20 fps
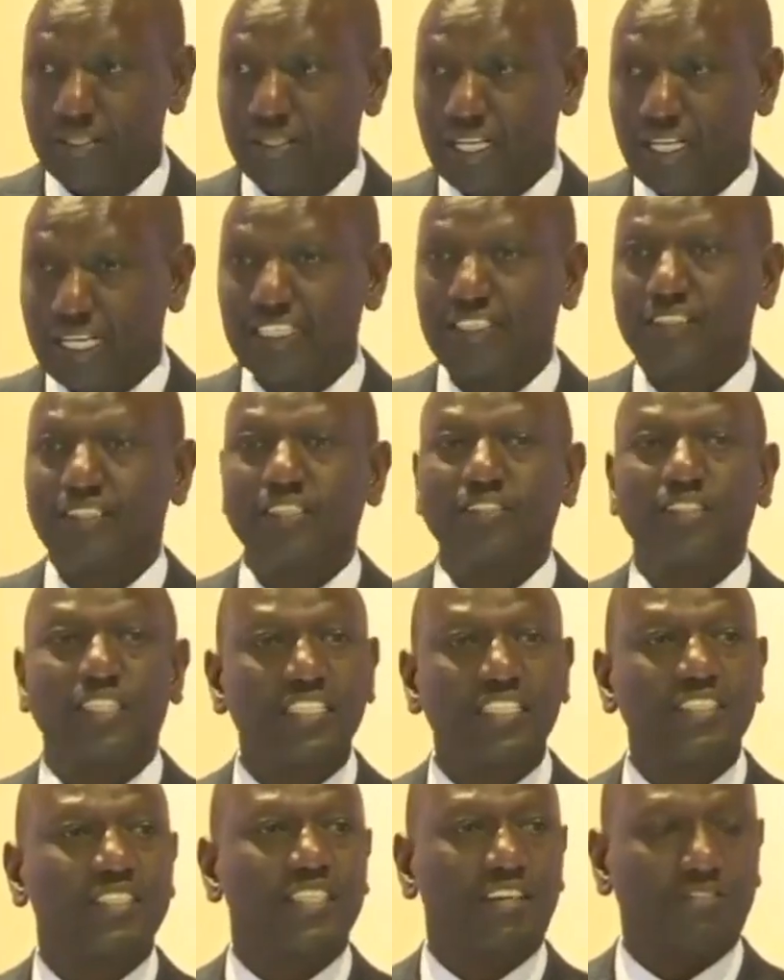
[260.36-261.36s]
and it is
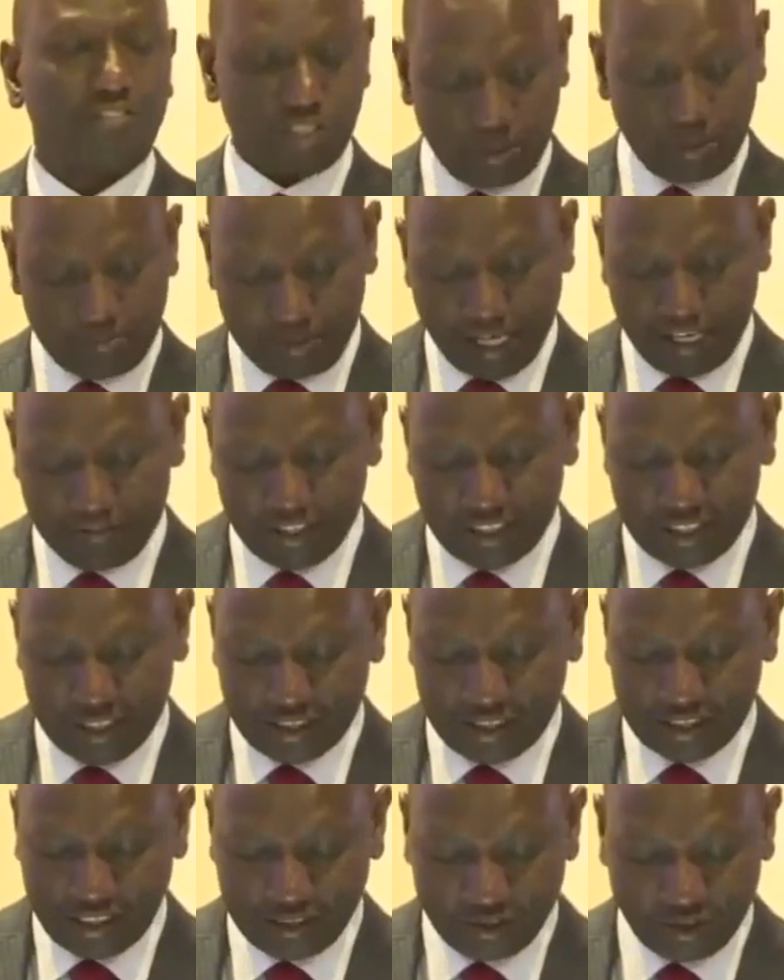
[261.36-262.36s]
easier for the private
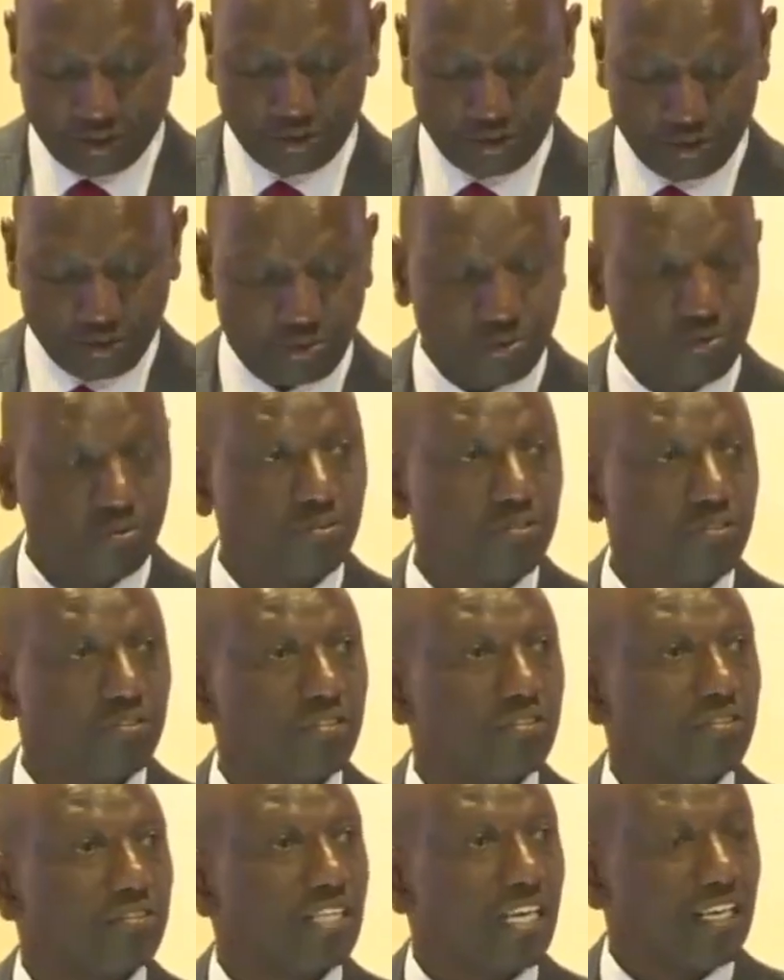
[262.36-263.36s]
sector to do
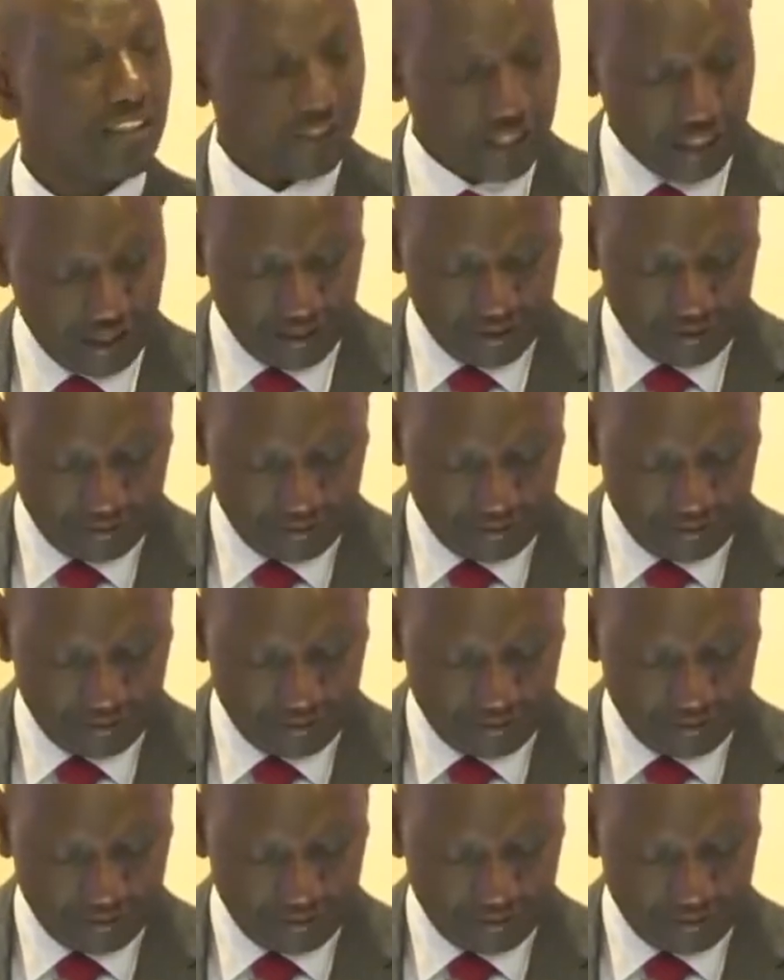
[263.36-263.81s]
their thing.